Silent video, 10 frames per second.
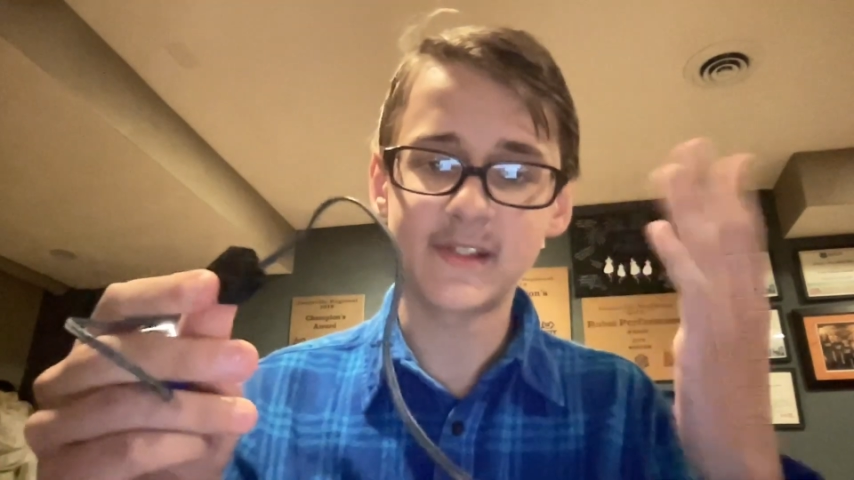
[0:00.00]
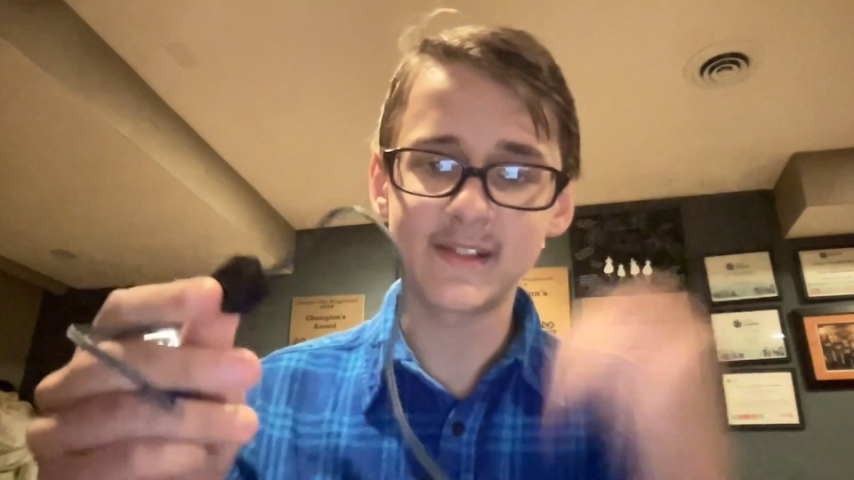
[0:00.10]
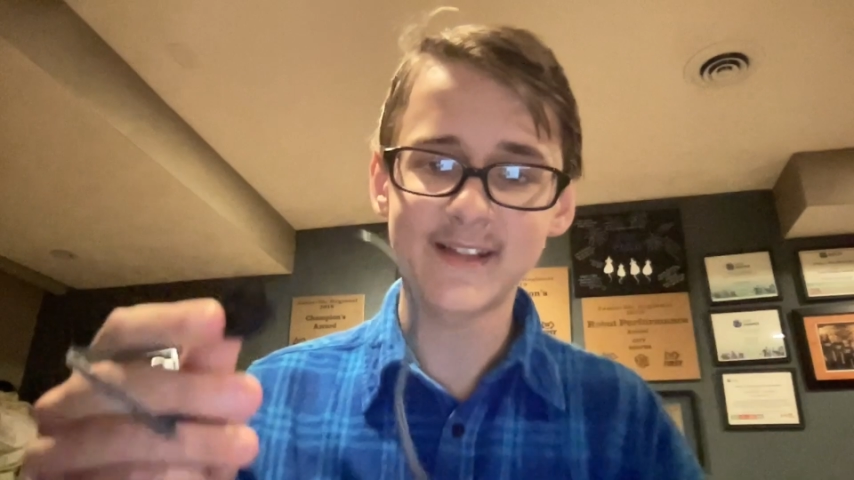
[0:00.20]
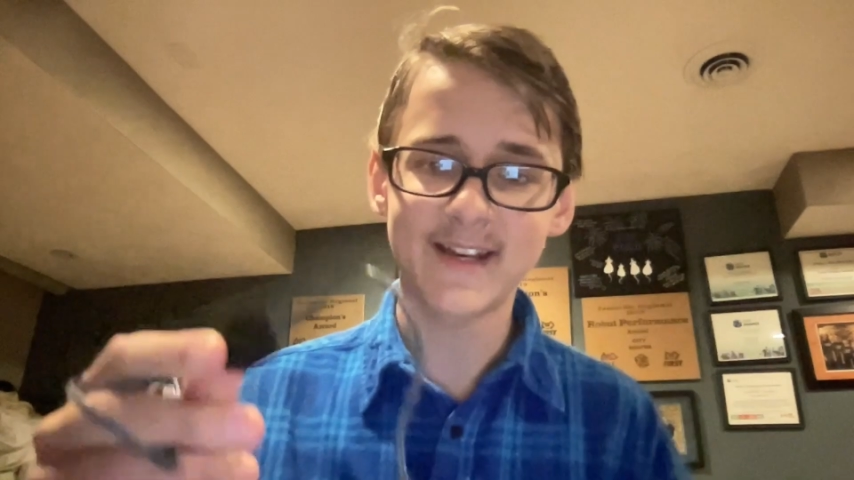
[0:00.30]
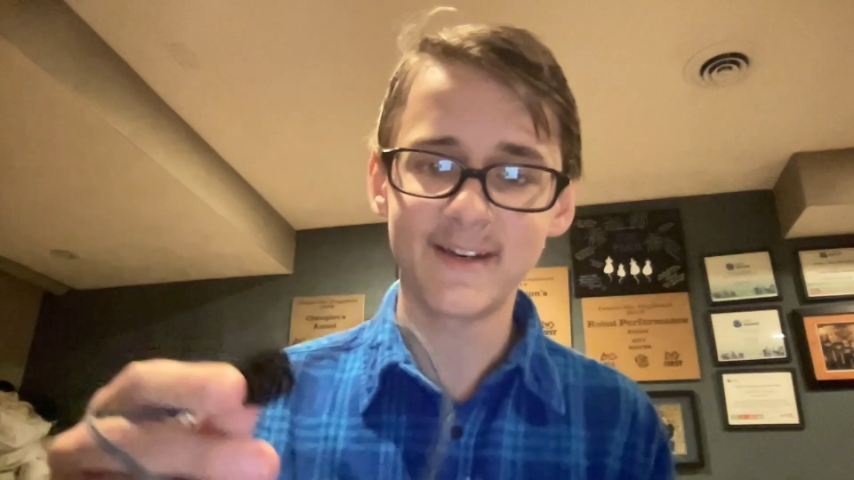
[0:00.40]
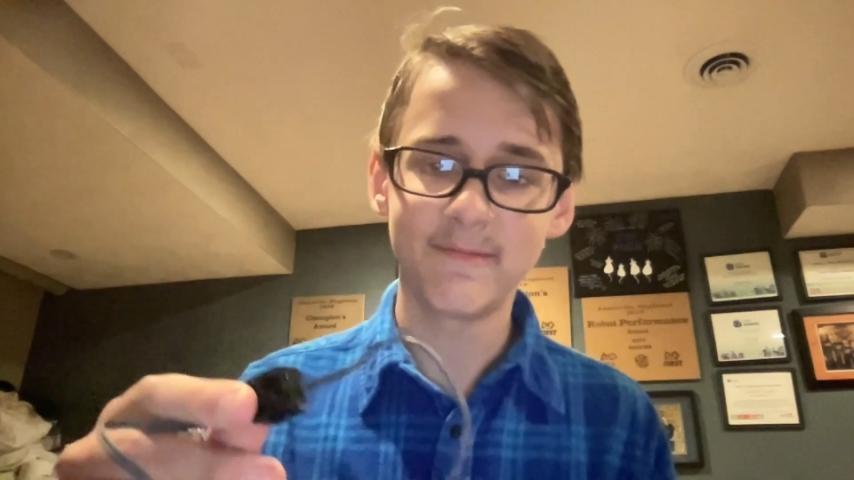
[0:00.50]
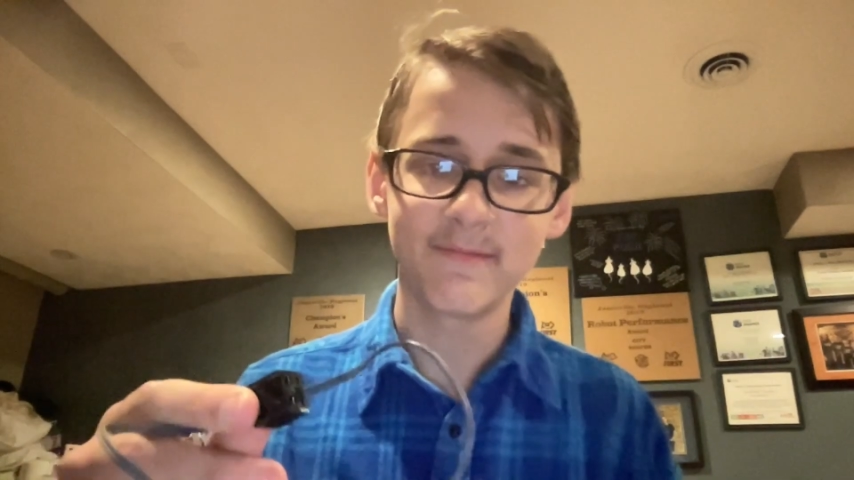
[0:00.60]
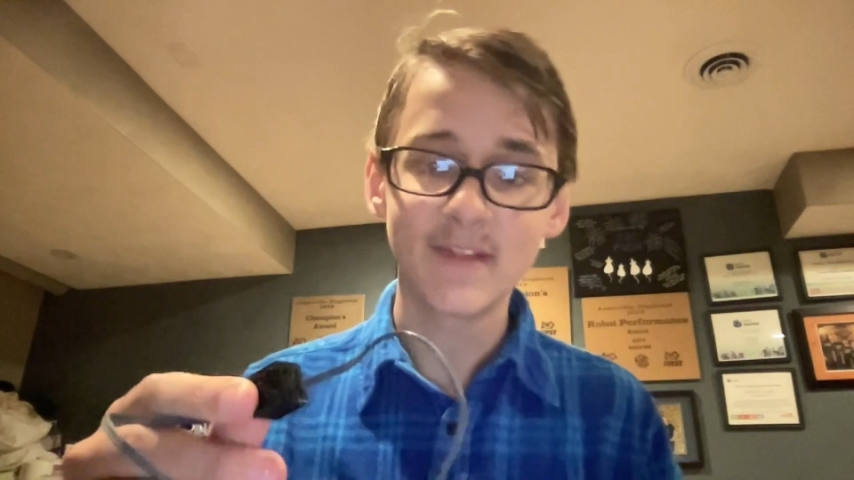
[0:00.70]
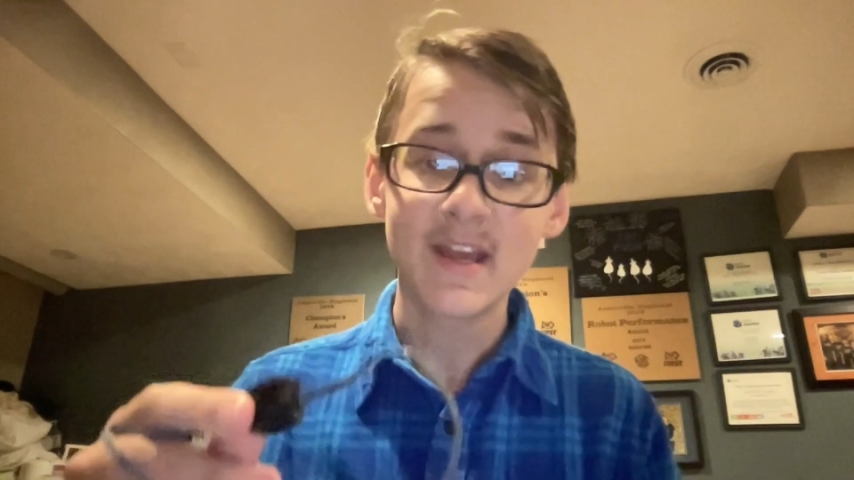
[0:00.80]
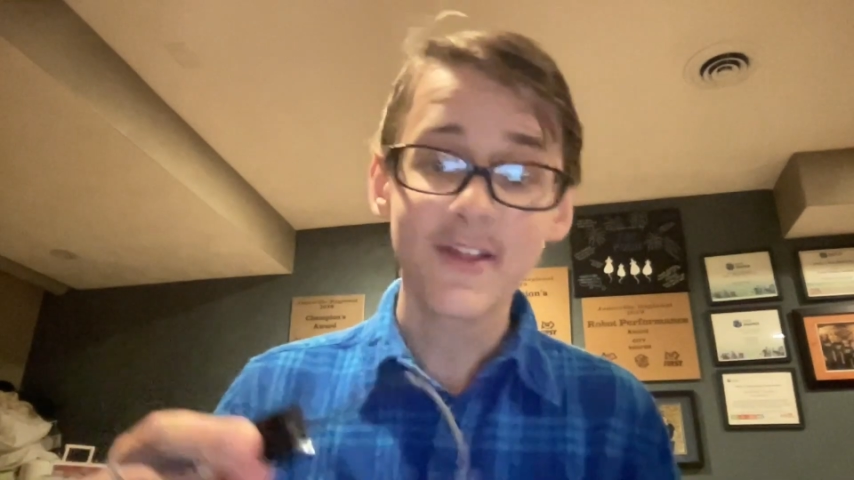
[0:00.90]
it's extended.
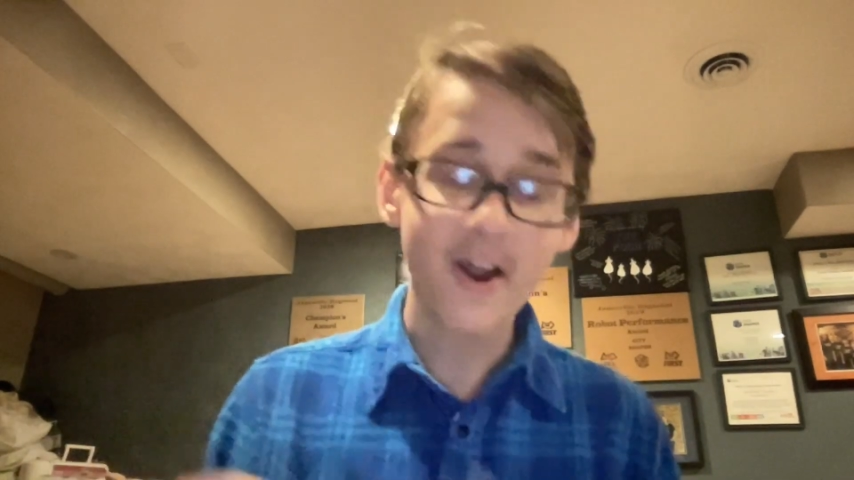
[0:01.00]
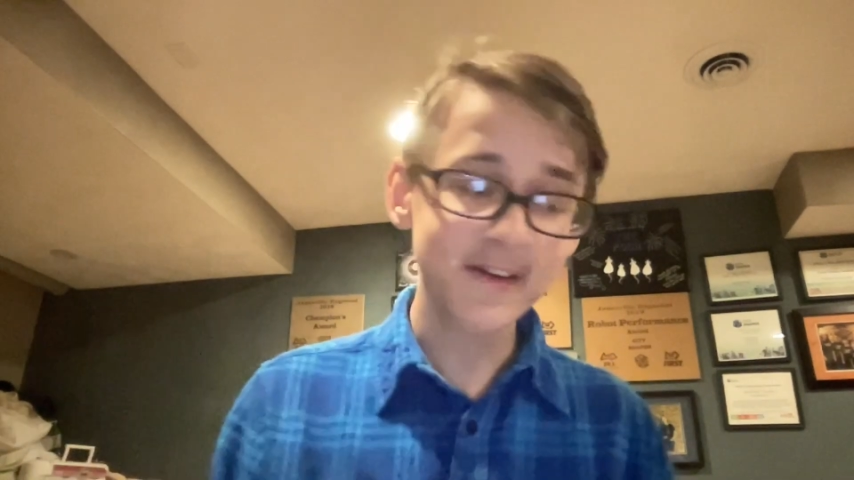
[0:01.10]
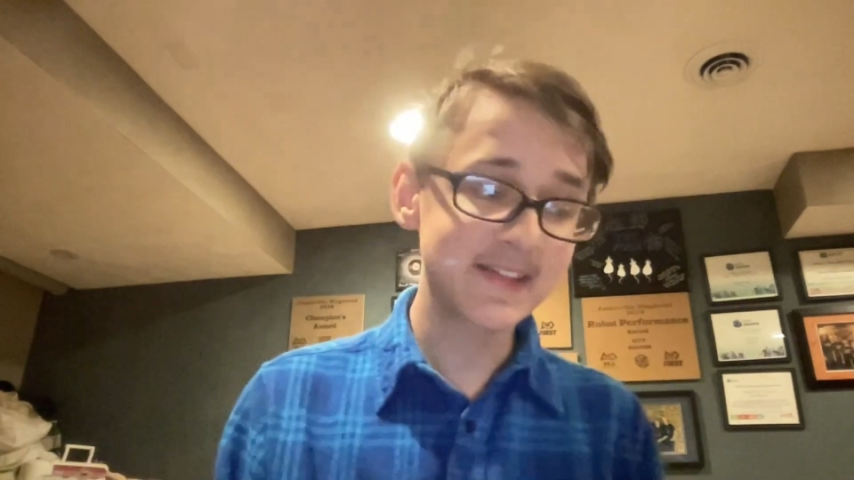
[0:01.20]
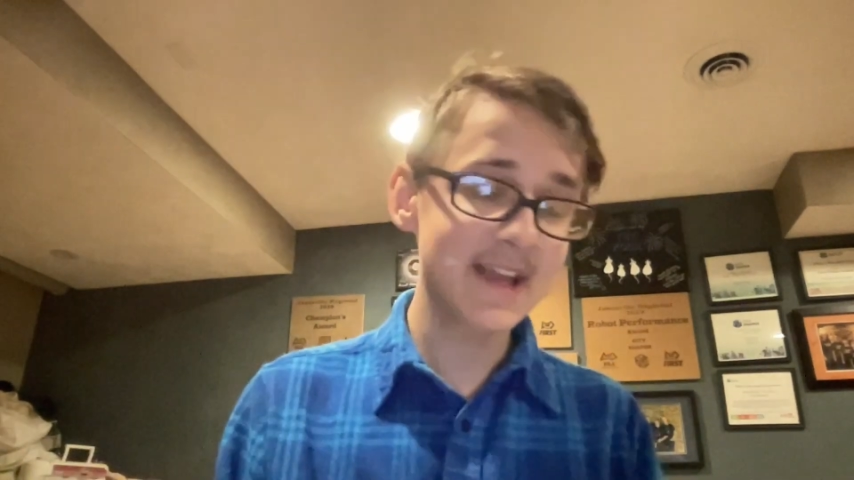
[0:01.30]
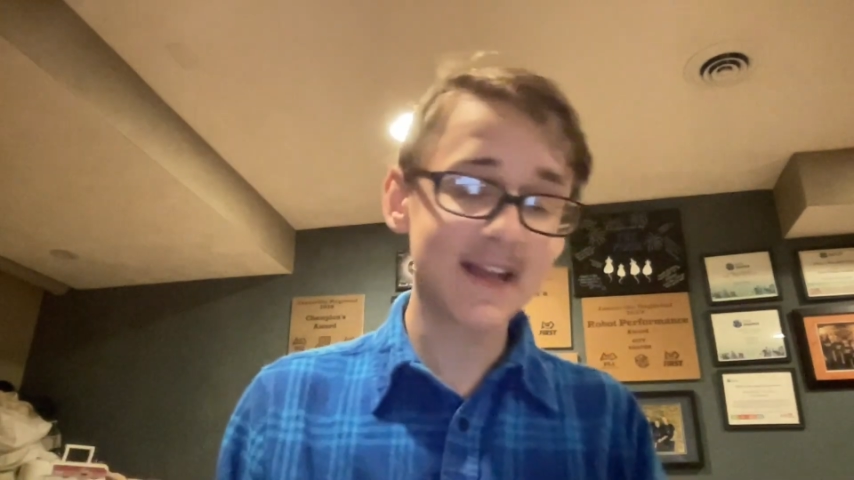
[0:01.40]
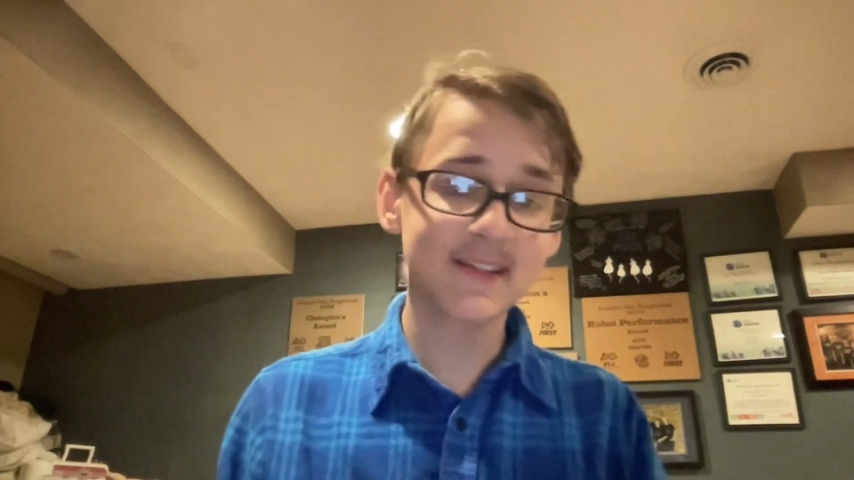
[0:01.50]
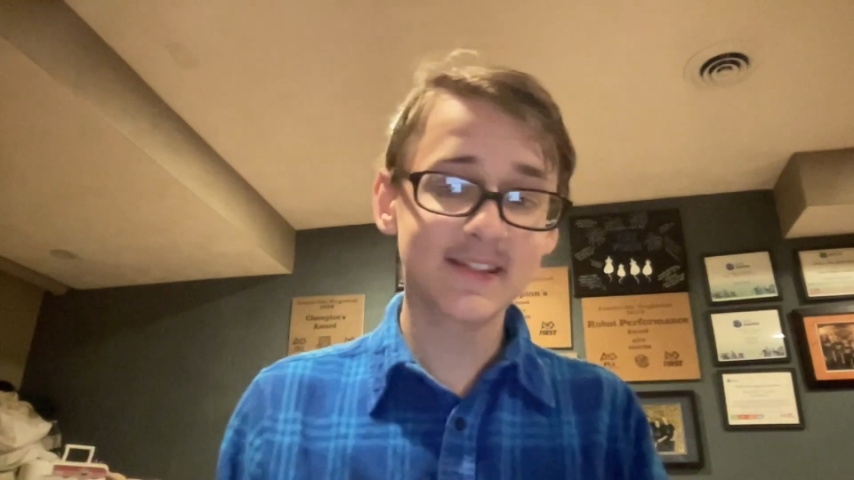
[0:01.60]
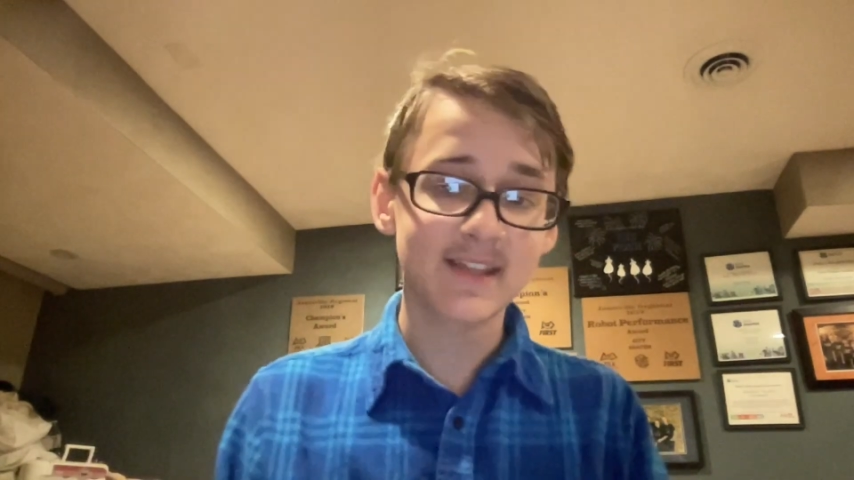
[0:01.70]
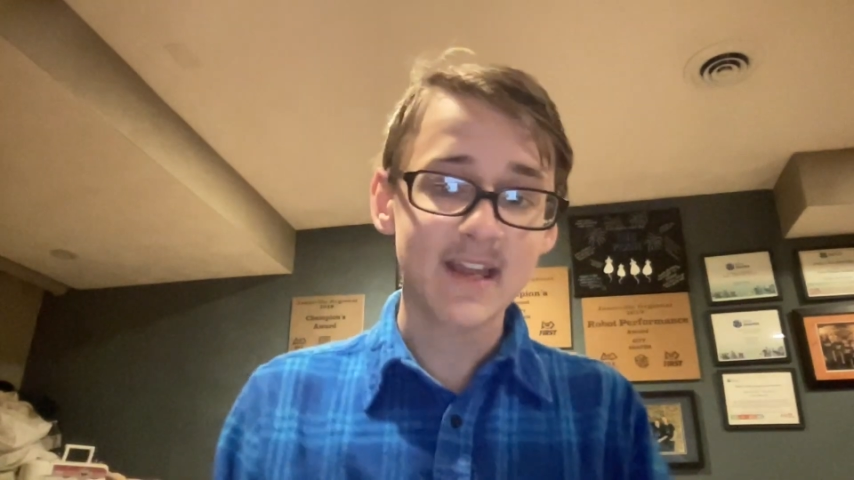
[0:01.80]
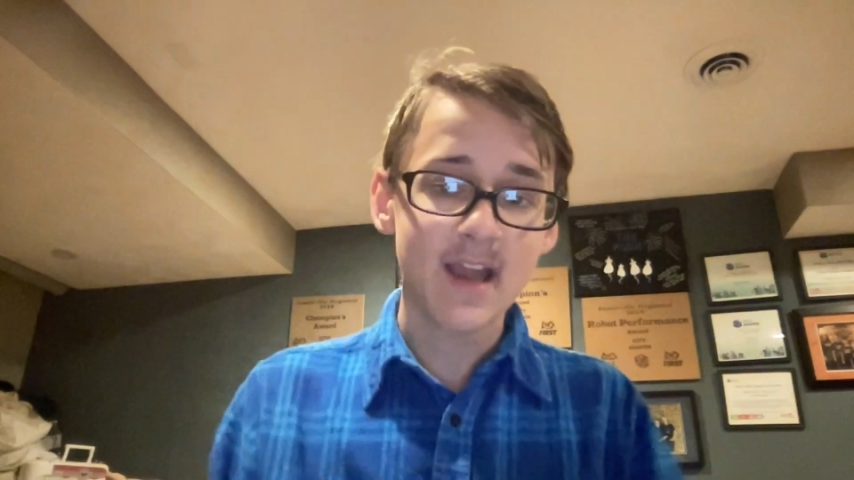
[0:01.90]

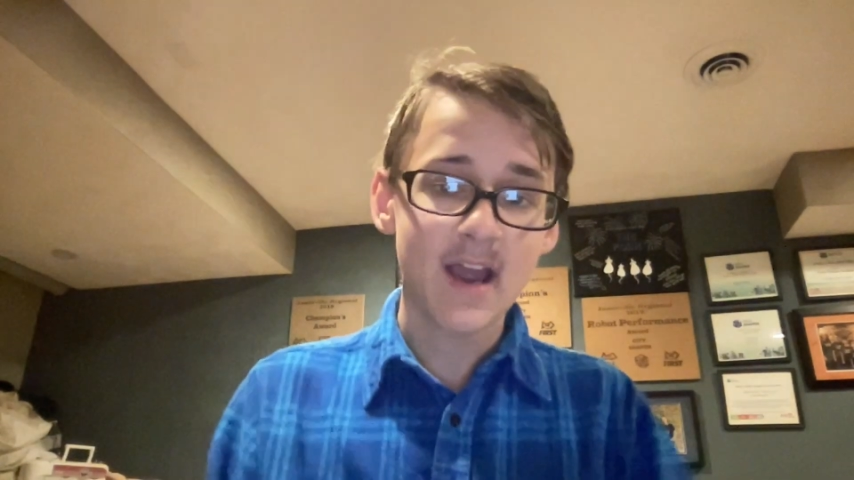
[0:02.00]
RCX,